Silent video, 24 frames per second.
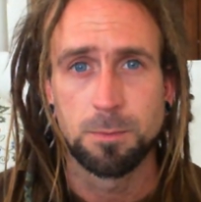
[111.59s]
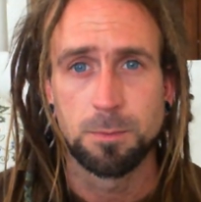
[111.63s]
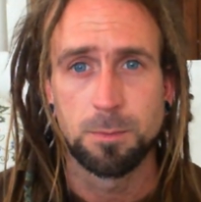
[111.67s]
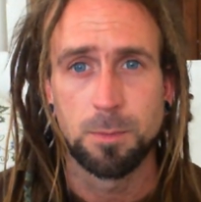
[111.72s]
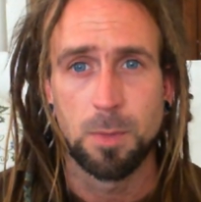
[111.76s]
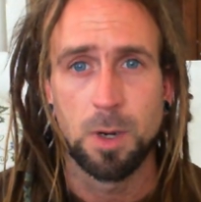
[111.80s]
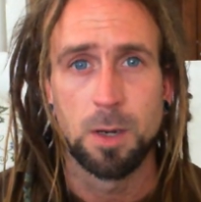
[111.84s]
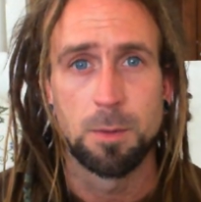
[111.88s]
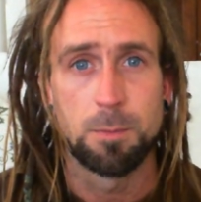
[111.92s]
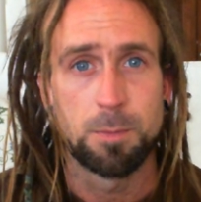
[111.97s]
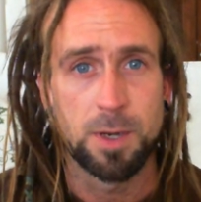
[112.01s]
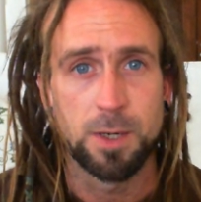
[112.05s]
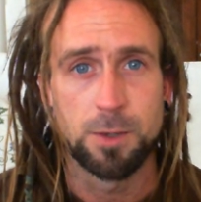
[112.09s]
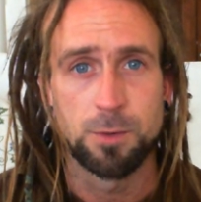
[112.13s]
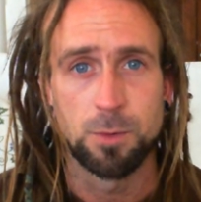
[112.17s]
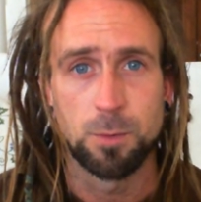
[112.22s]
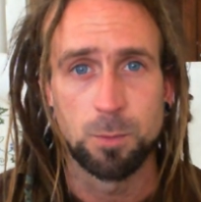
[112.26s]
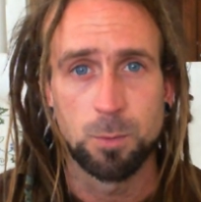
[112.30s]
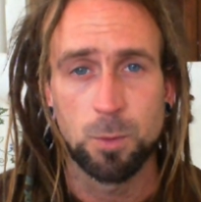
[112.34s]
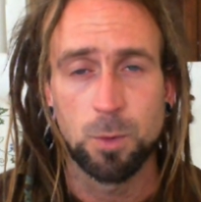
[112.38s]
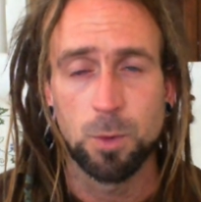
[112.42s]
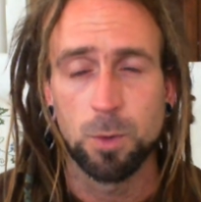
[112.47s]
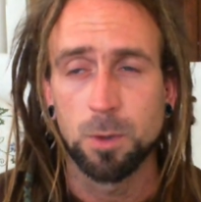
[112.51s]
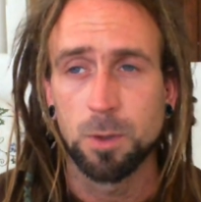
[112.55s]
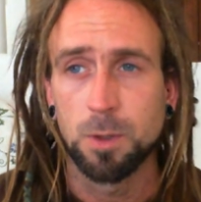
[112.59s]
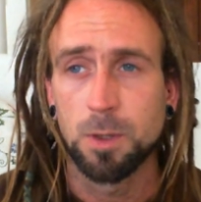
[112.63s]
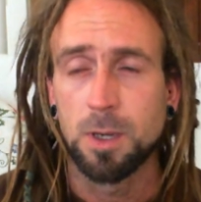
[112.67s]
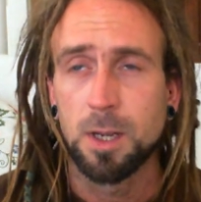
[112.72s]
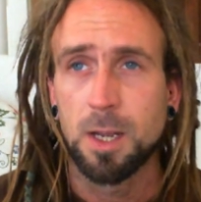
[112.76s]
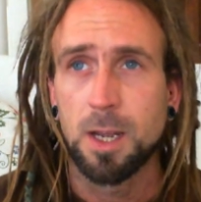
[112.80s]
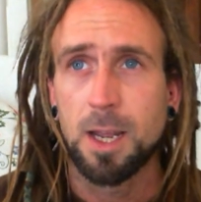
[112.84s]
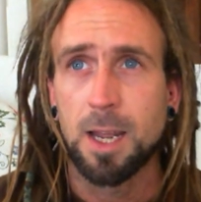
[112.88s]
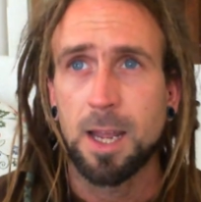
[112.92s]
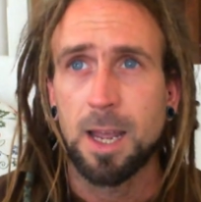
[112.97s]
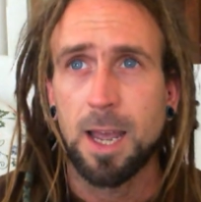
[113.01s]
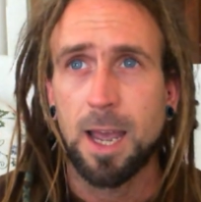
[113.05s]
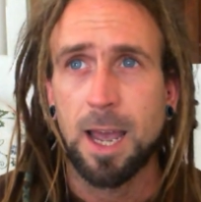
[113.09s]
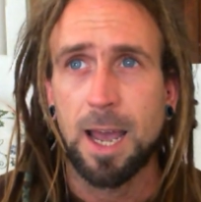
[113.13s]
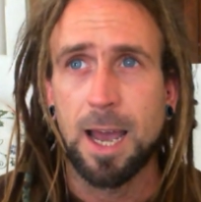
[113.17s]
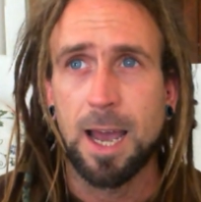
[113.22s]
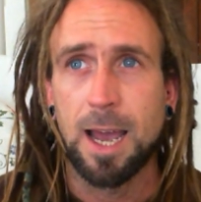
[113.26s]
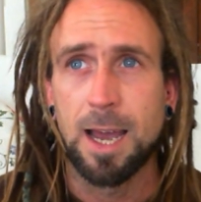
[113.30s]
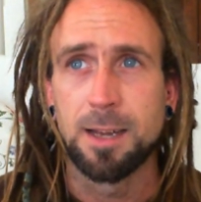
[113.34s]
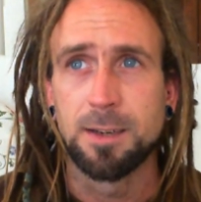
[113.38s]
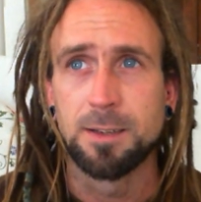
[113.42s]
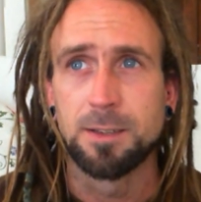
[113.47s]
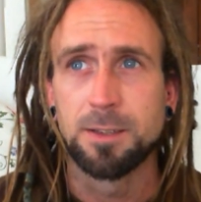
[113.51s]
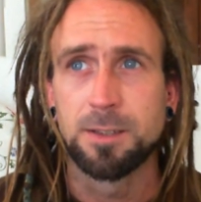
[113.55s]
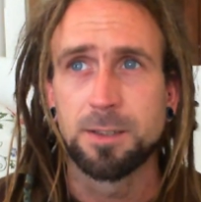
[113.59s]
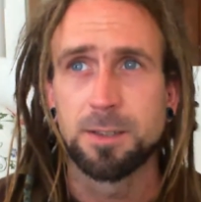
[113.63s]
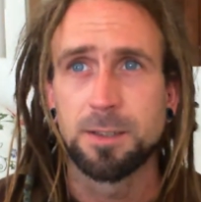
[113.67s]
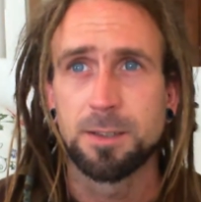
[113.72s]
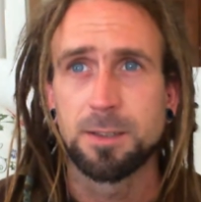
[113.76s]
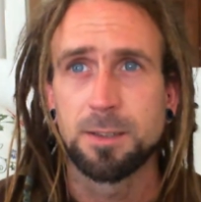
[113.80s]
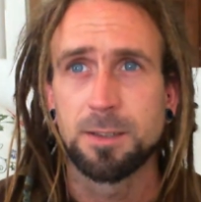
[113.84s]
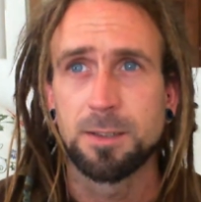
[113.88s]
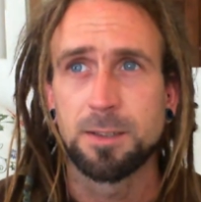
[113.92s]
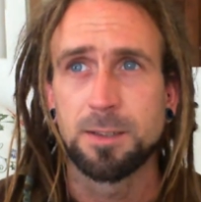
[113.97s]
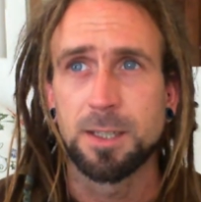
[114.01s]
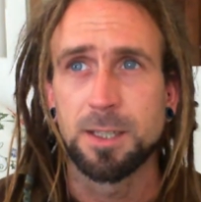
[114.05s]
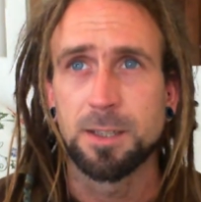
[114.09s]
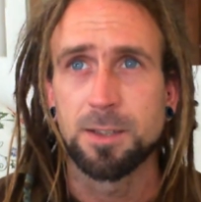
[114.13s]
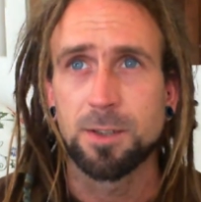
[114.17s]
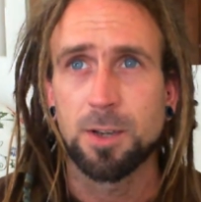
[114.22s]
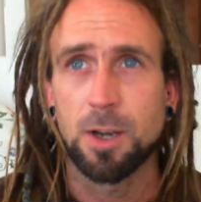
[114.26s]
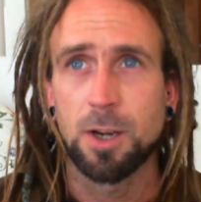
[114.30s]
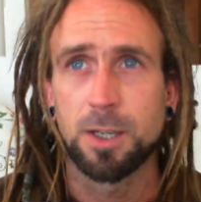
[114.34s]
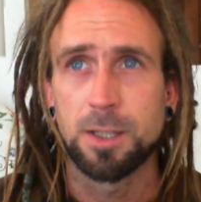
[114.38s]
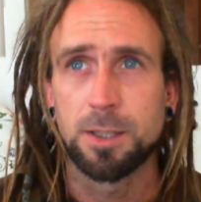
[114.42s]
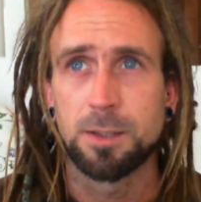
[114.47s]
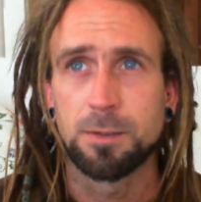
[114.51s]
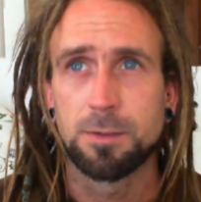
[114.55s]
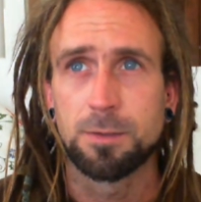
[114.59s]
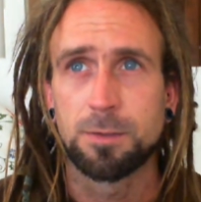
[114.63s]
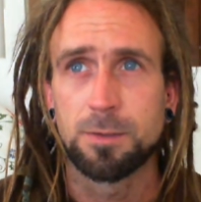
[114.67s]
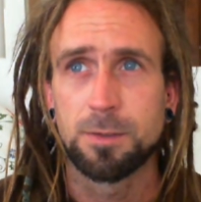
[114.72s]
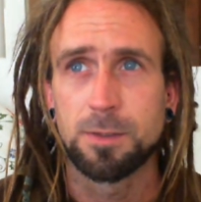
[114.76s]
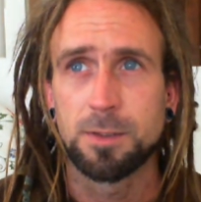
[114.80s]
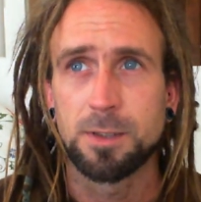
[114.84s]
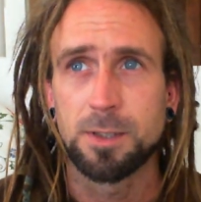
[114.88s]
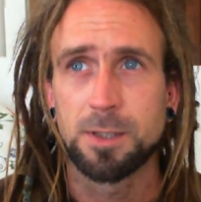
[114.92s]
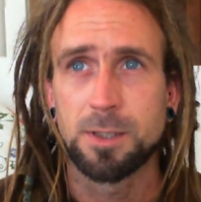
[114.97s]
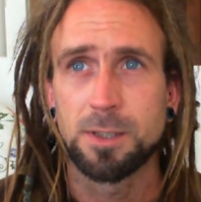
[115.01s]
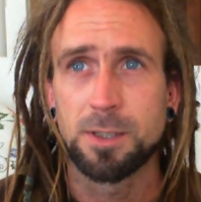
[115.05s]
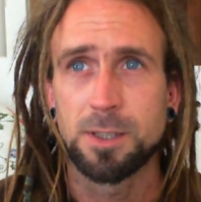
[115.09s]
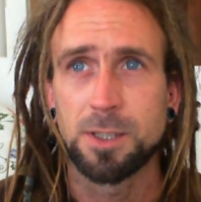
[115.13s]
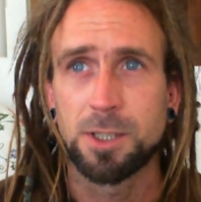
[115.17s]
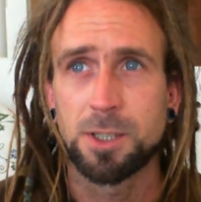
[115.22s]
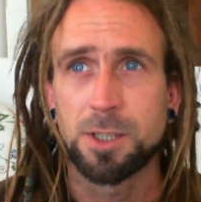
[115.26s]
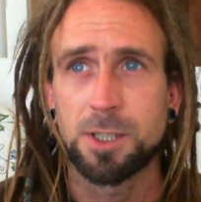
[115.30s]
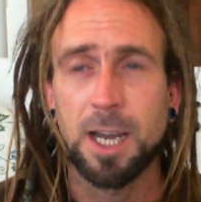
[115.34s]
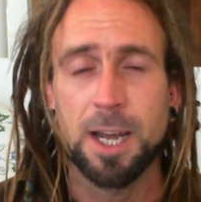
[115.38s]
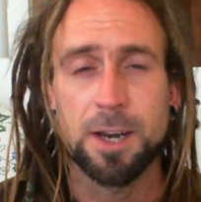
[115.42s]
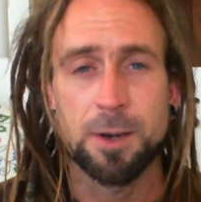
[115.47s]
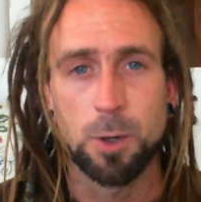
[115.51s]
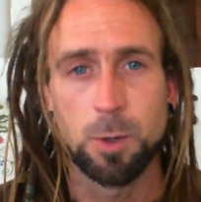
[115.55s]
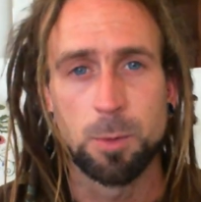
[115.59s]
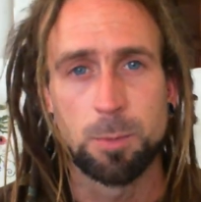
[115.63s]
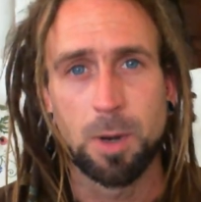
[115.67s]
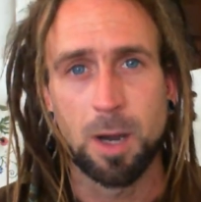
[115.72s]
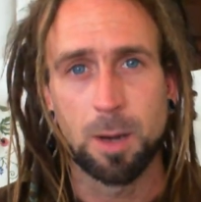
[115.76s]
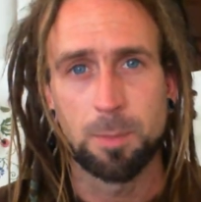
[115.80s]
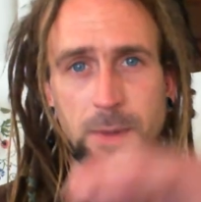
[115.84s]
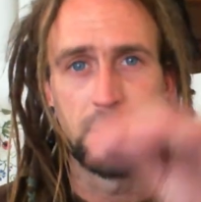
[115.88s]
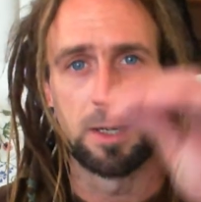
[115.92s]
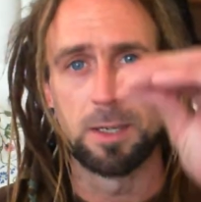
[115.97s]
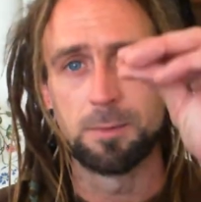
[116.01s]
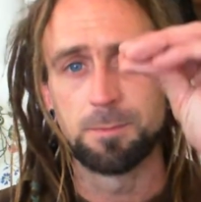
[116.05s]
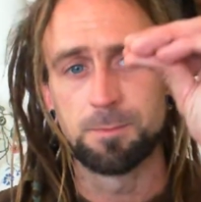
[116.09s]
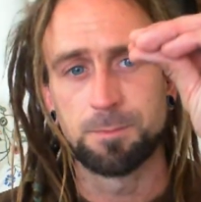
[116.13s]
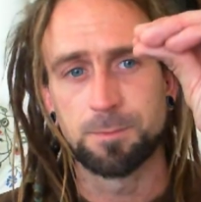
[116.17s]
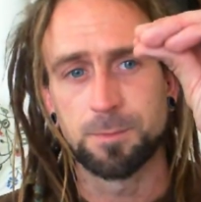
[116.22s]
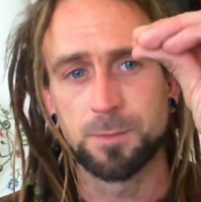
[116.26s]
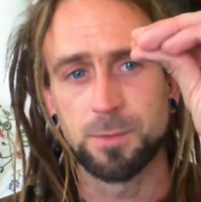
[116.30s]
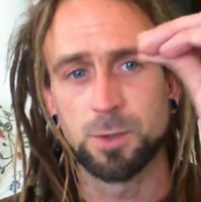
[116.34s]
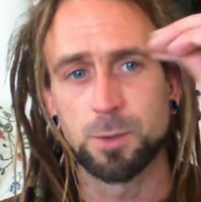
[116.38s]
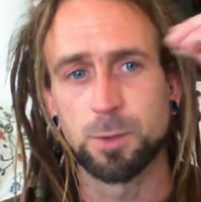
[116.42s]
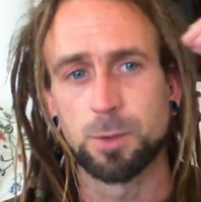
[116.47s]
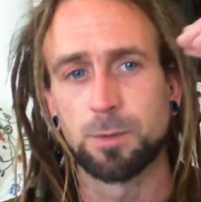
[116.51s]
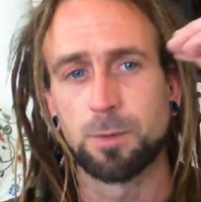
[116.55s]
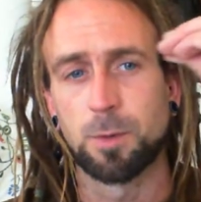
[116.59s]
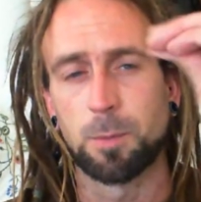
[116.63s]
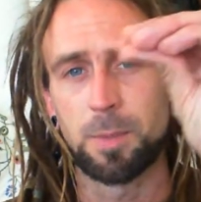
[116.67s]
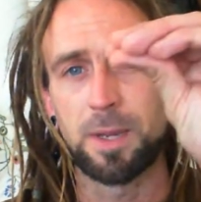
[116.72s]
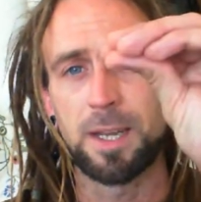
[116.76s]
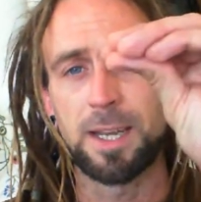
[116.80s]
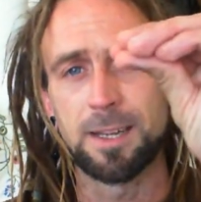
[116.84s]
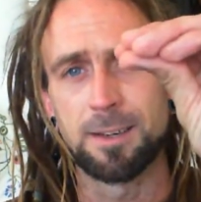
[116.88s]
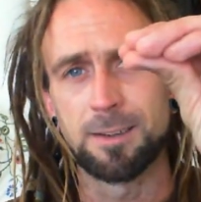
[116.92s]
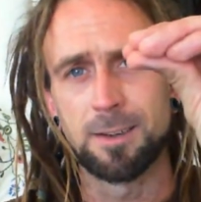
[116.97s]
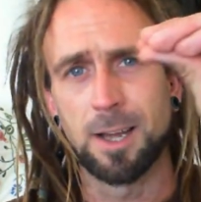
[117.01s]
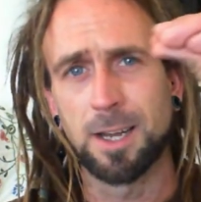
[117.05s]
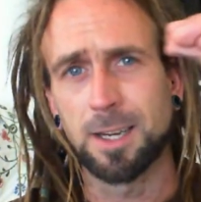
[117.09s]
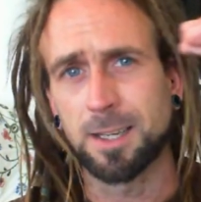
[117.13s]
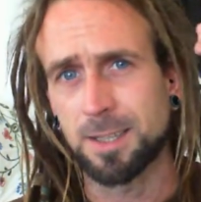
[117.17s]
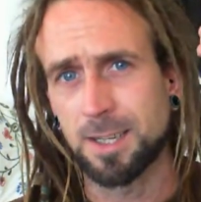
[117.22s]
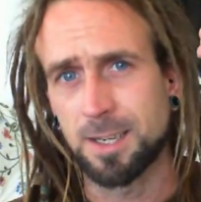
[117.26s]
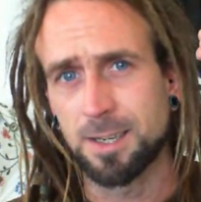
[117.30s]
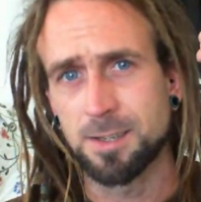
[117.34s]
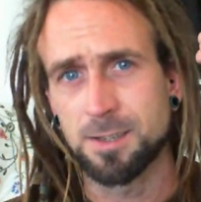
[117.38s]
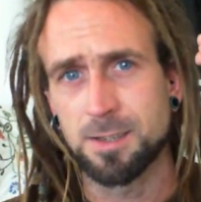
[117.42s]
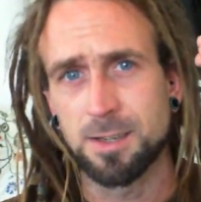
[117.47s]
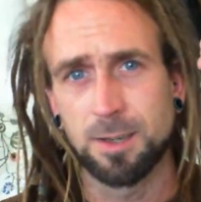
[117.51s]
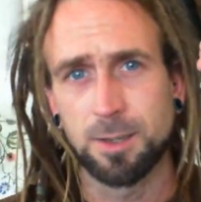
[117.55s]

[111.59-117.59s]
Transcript: my bedroom wall and this kind of shadow puppet sort of appeared like this.